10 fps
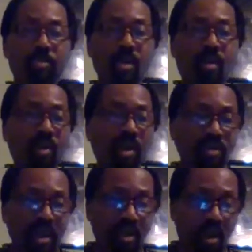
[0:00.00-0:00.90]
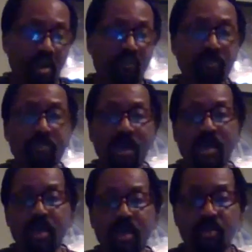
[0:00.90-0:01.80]
I want to thank all of you for being
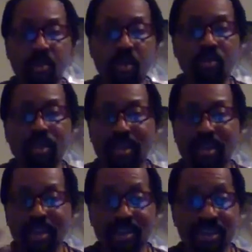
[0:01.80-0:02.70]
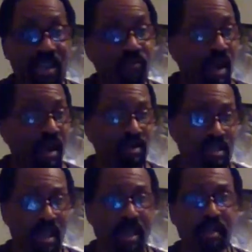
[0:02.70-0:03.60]
here, and those that had to leave, I
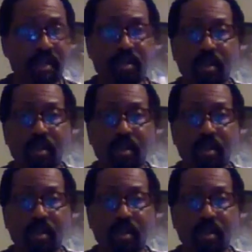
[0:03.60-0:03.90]
understand.